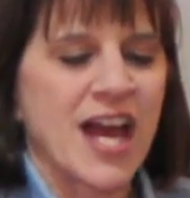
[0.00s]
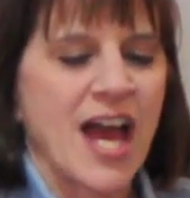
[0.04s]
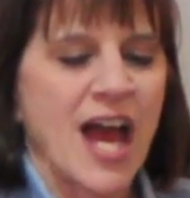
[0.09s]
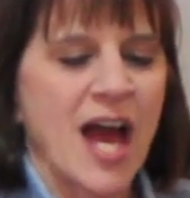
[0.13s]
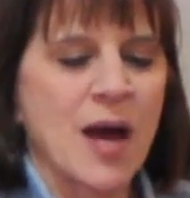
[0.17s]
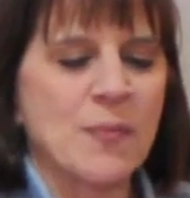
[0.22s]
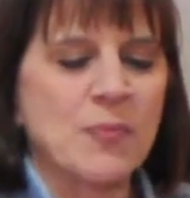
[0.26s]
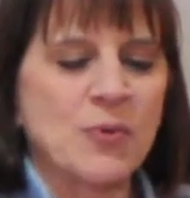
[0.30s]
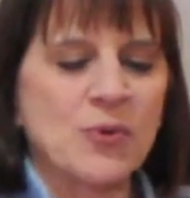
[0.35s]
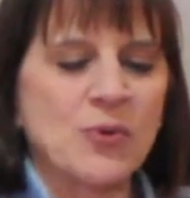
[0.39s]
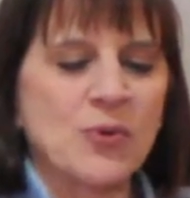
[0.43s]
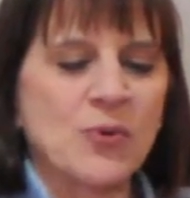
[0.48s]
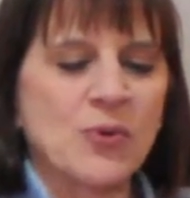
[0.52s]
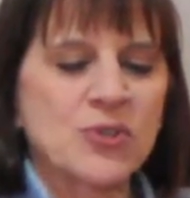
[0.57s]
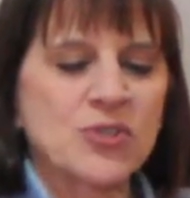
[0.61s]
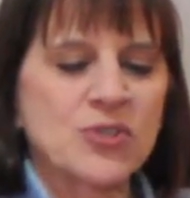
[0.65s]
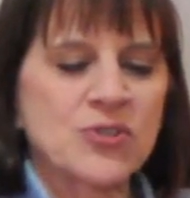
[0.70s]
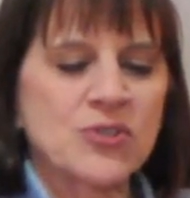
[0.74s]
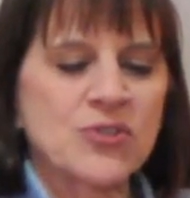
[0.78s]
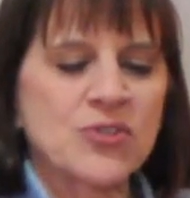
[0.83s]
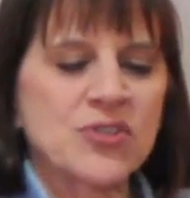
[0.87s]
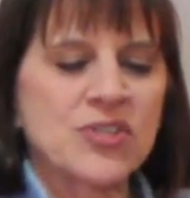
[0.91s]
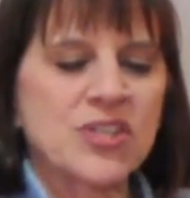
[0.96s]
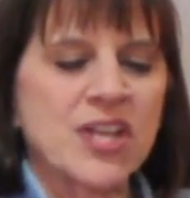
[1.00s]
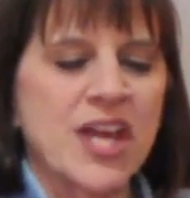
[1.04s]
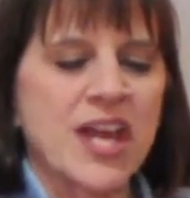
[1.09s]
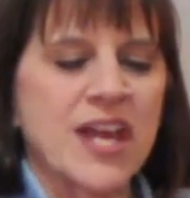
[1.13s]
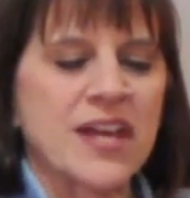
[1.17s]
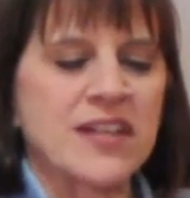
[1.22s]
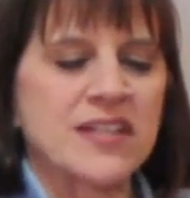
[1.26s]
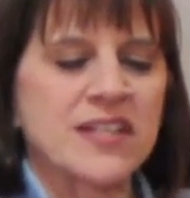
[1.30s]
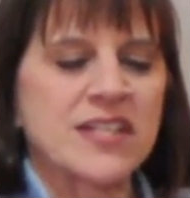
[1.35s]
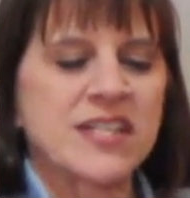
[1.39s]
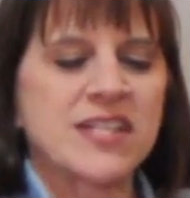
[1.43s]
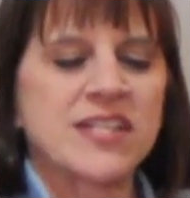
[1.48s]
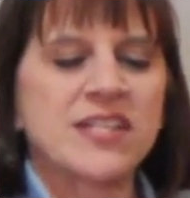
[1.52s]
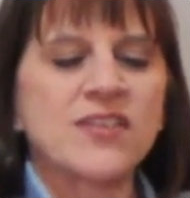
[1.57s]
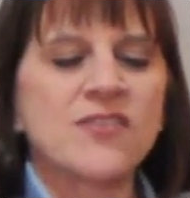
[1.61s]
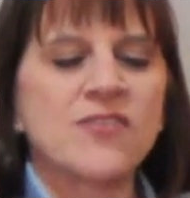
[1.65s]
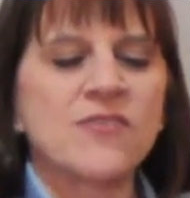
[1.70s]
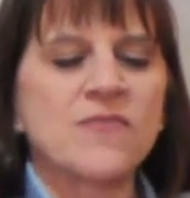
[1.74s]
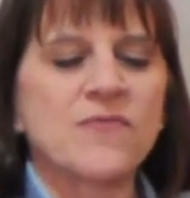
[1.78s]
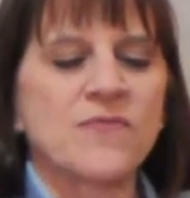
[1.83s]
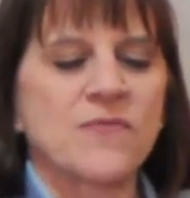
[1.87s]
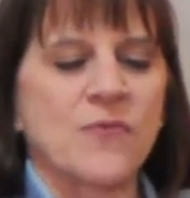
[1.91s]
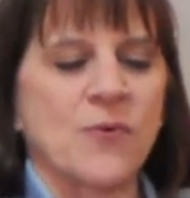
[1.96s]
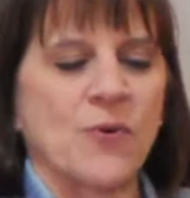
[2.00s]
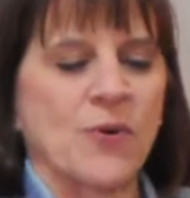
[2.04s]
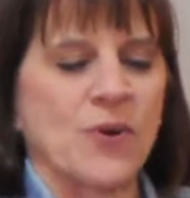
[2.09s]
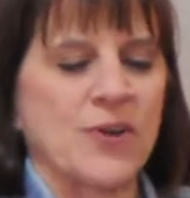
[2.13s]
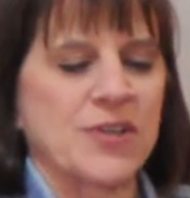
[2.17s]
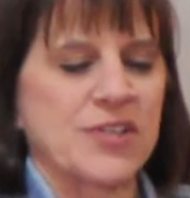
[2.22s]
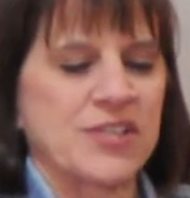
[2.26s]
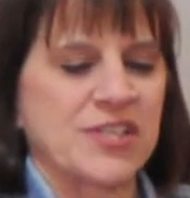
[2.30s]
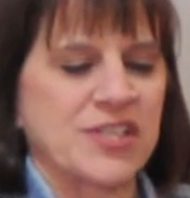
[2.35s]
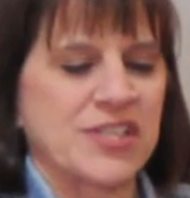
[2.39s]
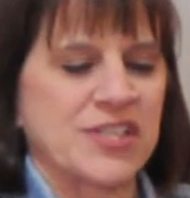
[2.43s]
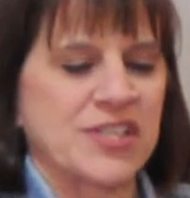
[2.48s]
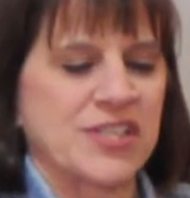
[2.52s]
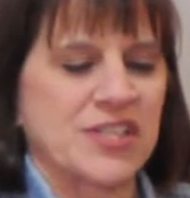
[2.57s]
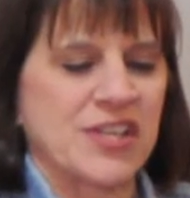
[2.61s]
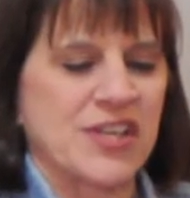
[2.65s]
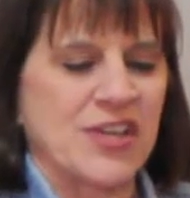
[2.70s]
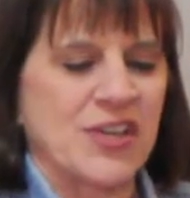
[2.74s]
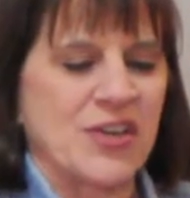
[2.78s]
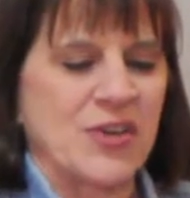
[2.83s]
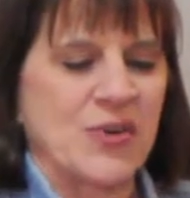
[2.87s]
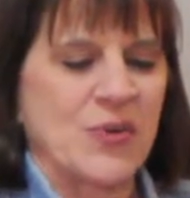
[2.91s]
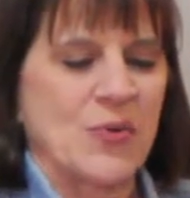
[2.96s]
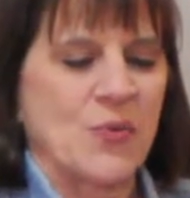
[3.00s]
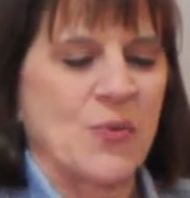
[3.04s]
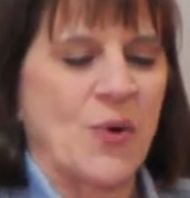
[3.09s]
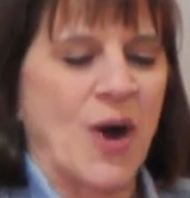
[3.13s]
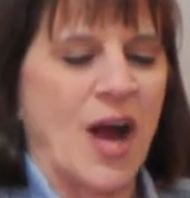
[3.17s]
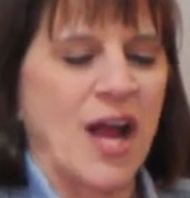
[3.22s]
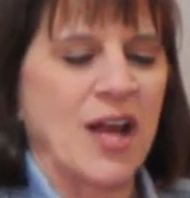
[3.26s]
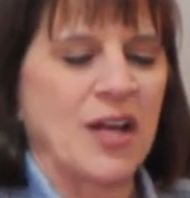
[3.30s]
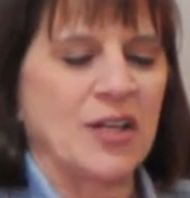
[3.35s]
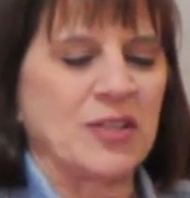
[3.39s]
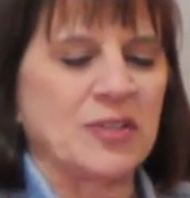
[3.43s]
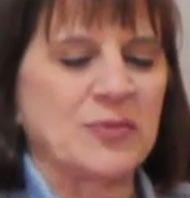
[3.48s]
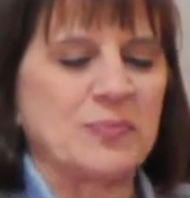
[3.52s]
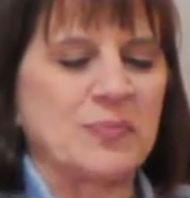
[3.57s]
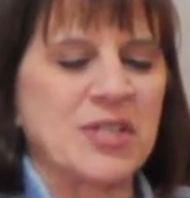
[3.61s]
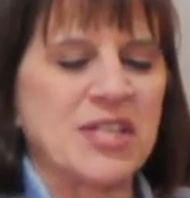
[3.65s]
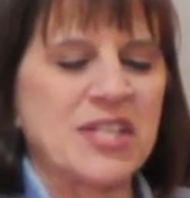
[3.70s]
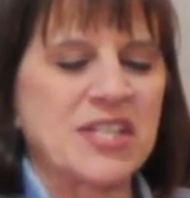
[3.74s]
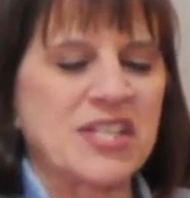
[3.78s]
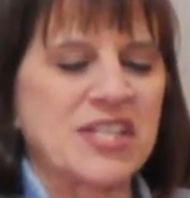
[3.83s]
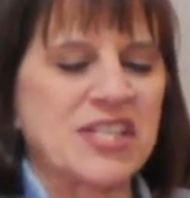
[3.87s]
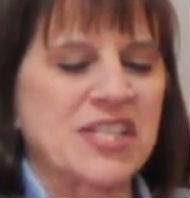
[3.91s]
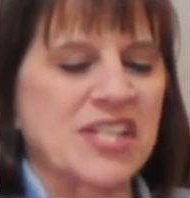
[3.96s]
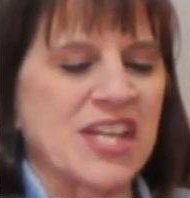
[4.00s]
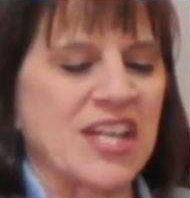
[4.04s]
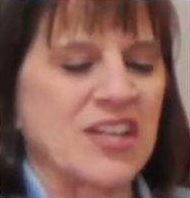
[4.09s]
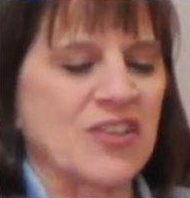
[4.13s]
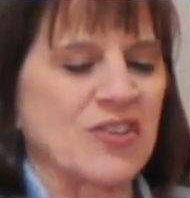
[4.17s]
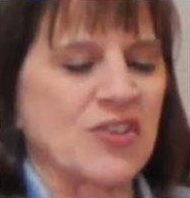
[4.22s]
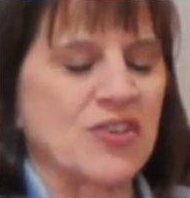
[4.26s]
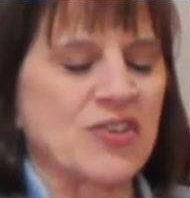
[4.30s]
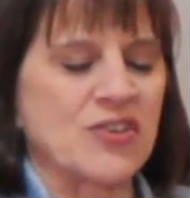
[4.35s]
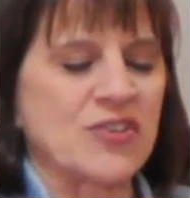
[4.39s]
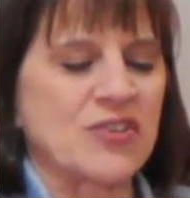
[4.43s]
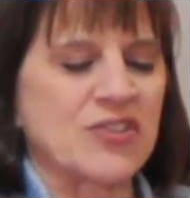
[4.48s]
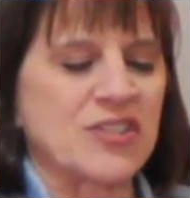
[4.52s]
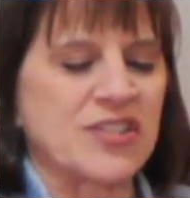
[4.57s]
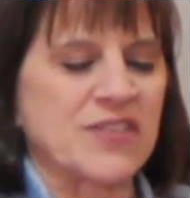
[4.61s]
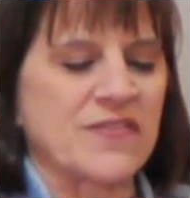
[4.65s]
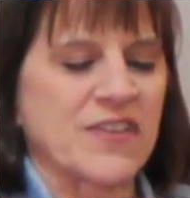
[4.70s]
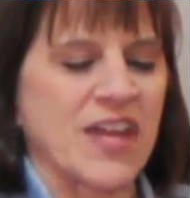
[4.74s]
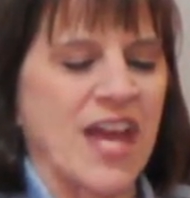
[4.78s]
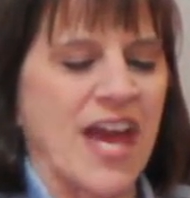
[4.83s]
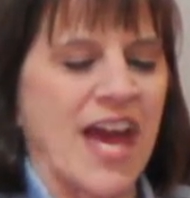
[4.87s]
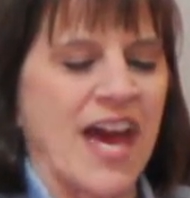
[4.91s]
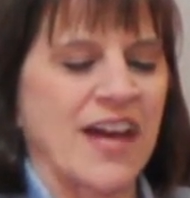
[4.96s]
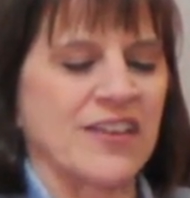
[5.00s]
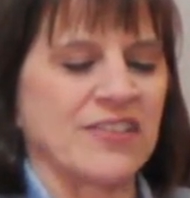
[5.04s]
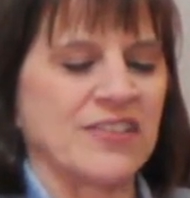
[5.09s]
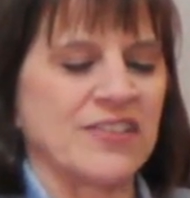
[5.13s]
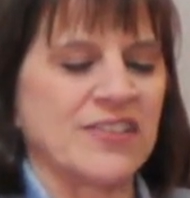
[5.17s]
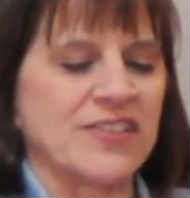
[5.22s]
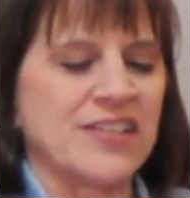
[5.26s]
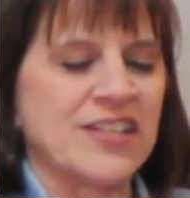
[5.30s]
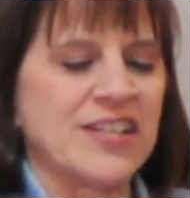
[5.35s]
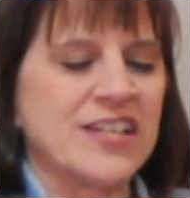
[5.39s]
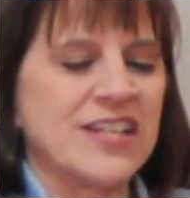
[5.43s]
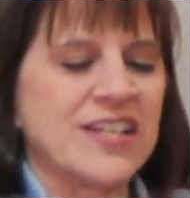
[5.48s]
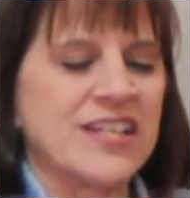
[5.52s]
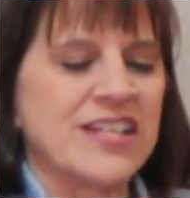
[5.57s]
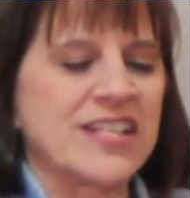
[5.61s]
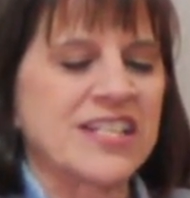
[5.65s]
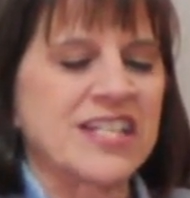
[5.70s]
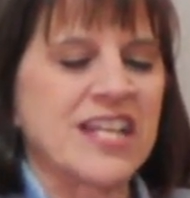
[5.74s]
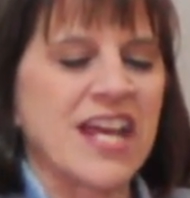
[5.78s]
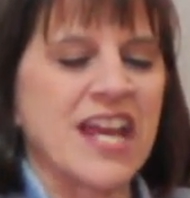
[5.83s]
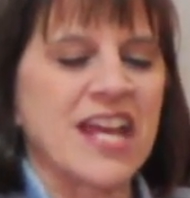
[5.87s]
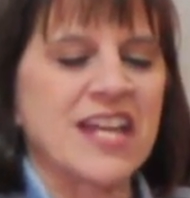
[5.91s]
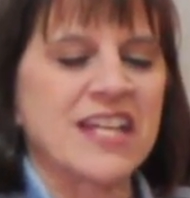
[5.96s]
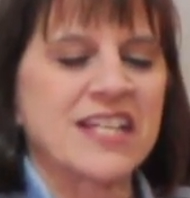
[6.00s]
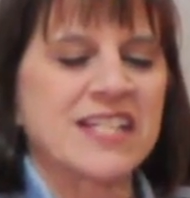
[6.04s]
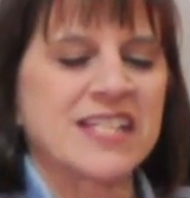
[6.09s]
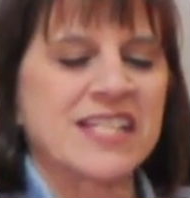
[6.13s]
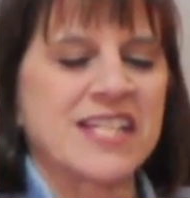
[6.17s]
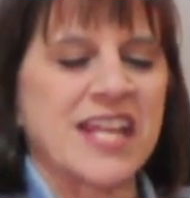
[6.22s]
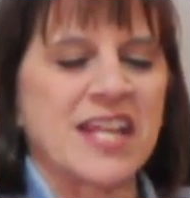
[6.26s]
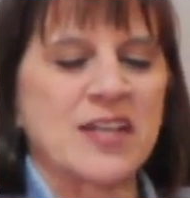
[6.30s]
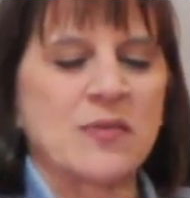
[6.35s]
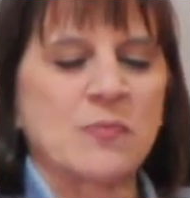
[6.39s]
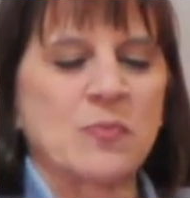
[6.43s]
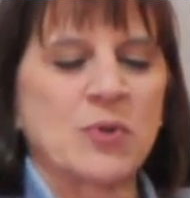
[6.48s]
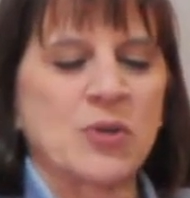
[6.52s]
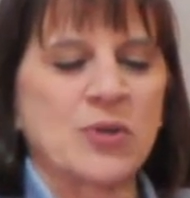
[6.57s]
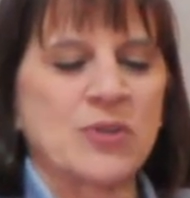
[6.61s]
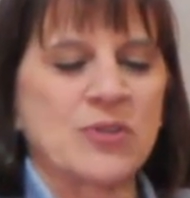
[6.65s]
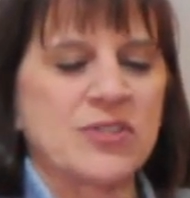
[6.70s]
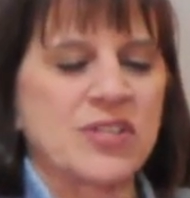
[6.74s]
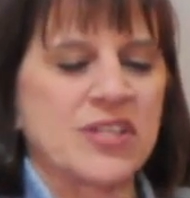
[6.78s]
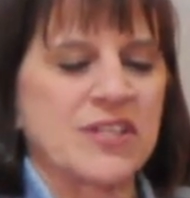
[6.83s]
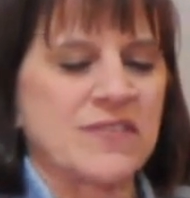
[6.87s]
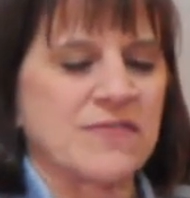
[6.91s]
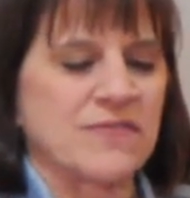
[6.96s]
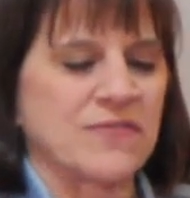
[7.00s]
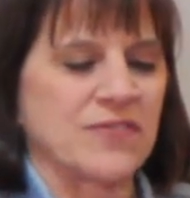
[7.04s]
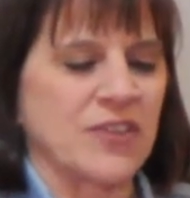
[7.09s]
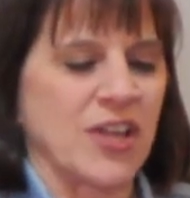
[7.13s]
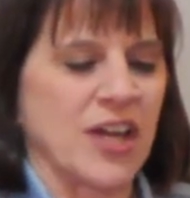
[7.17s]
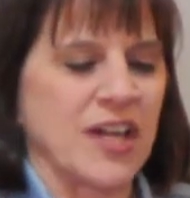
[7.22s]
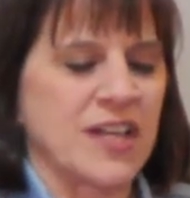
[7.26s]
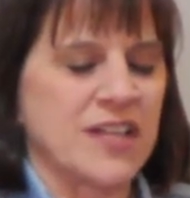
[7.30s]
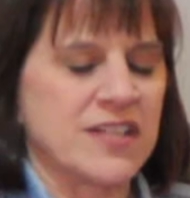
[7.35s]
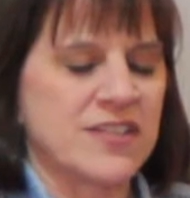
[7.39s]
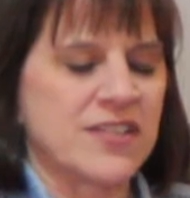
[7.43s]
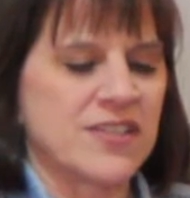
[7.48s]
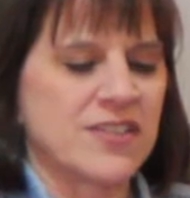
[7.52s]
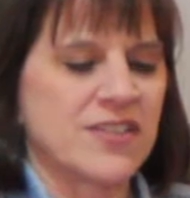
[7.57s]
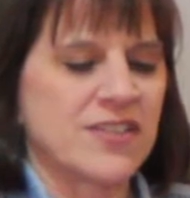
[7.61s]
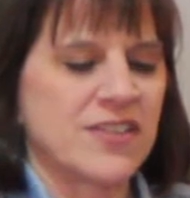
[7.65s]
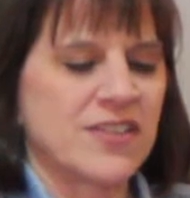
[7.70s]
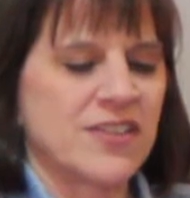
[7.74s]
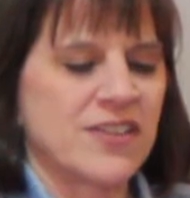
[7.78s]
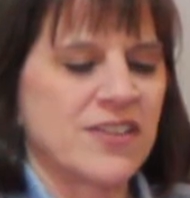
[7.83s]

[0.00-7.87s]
apple orchards and cedar forests, wild beasts and herds of cattle, snakes and birds in flight,